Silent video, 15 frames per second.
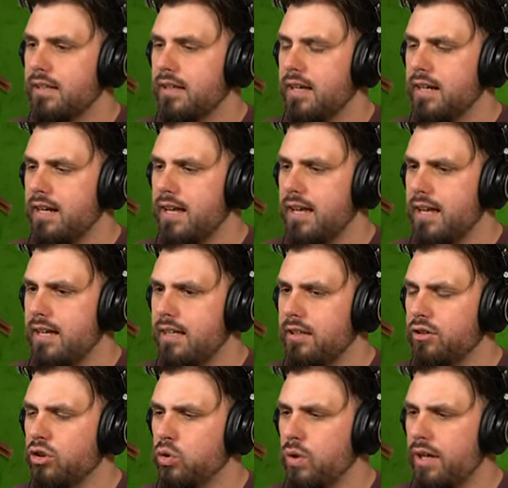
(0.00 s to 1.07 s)
Can I
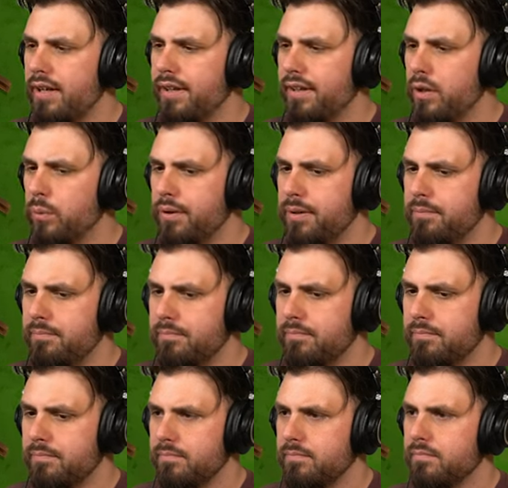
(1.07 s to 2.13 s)
do anything with them?
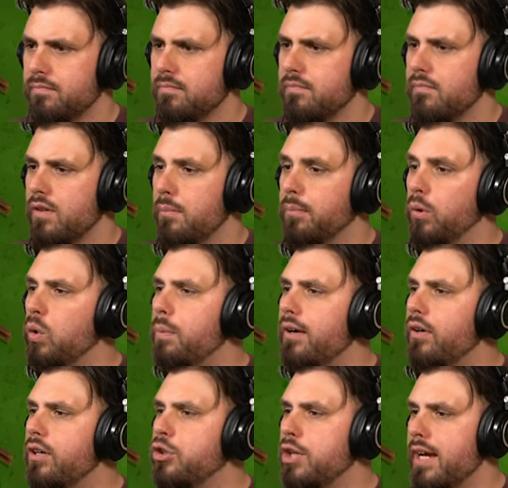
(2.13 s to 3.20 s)

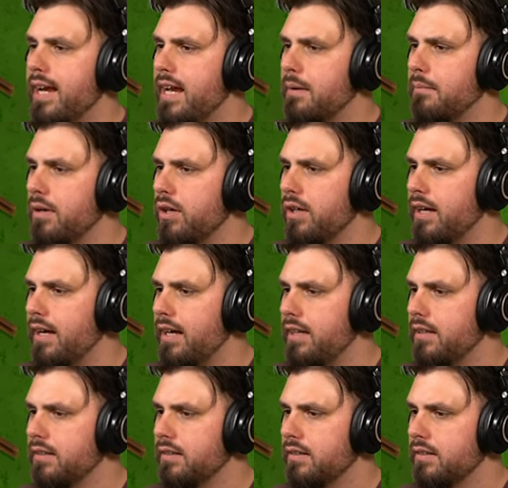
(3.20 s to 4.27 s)
Blueberry jam.
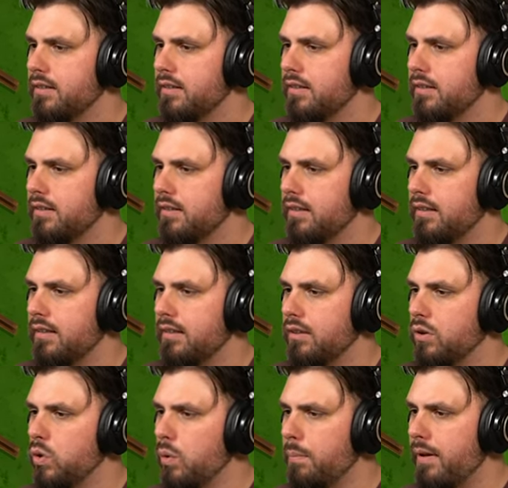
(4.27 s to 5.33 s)
Okay. Uh,
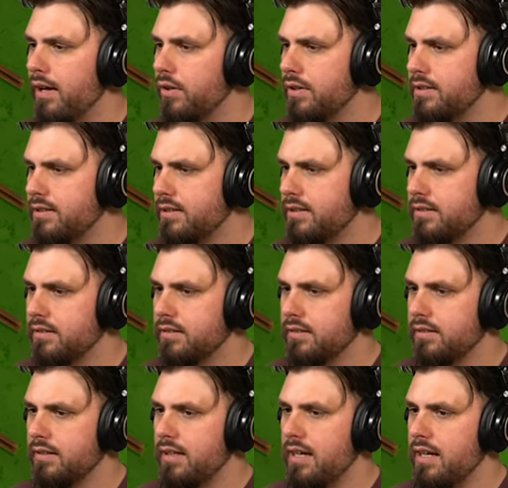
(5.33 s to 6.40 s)
two berries
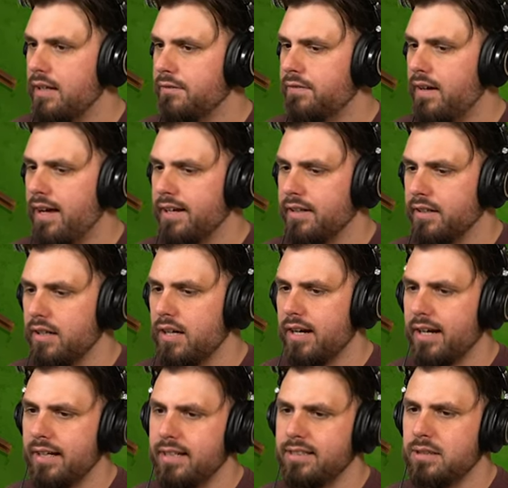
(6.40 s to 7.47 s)
and a fire. All
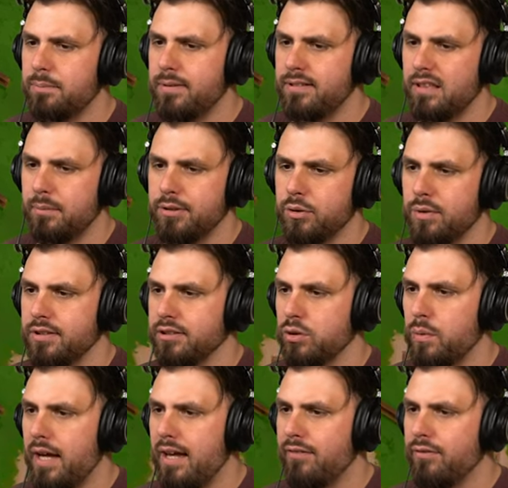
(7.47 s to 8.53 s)
right, easy peasy lemon squeezy. So
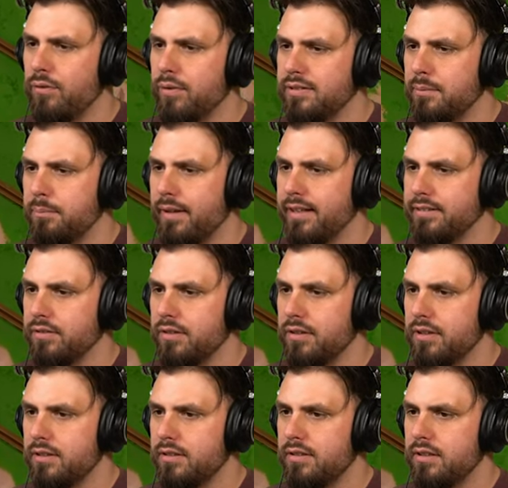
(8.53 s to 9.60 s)
we have some plants around
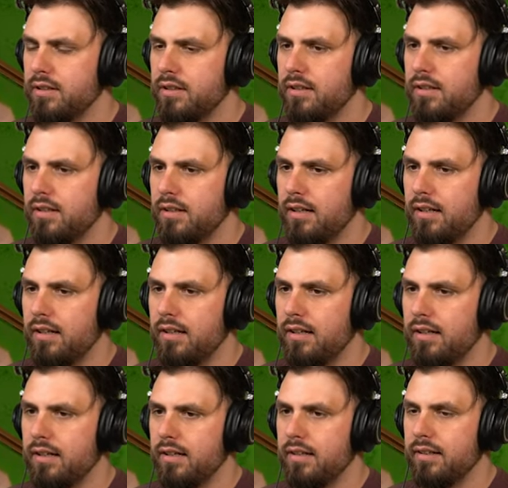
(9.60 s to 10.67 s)
here.
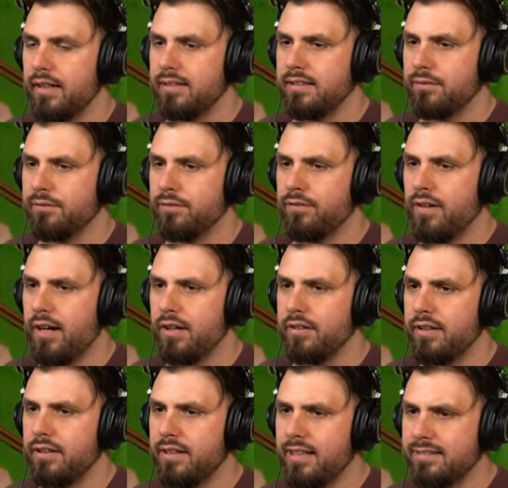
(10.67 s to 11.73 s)
Uh, get some fire in
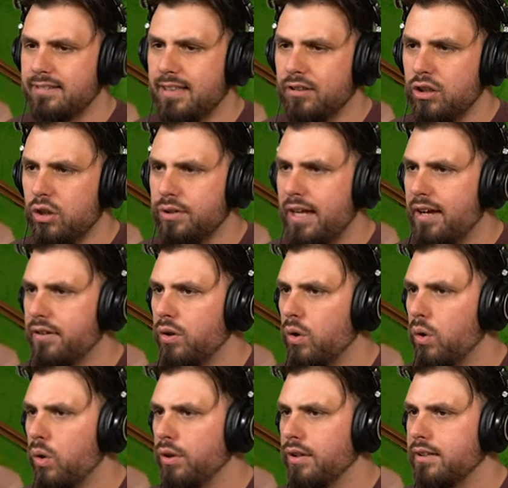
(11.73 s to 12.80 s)
there. Does that go down
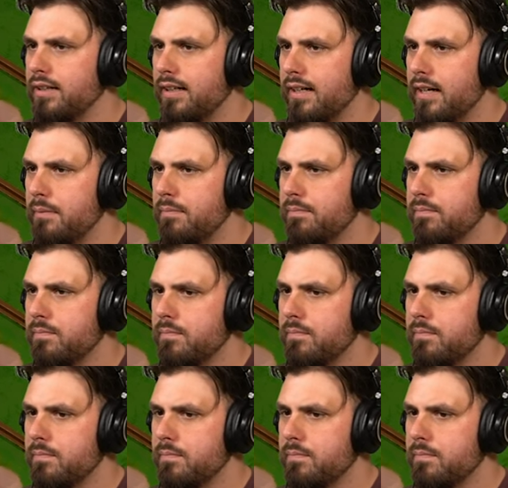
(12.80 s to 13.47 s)
all the time?